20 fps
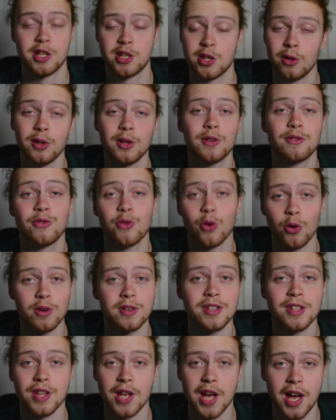So look
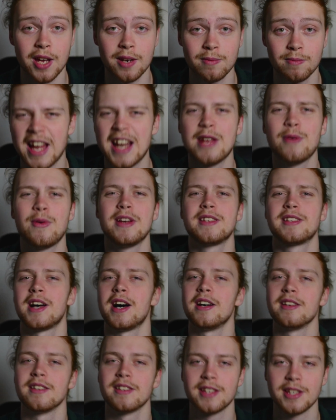forward to that. Anyways,
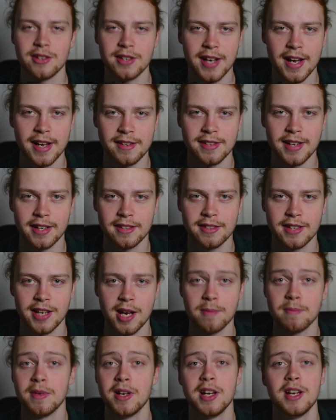I'll see you guys next
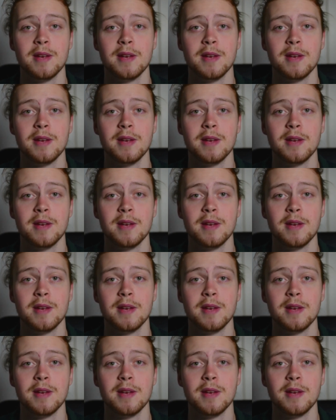time.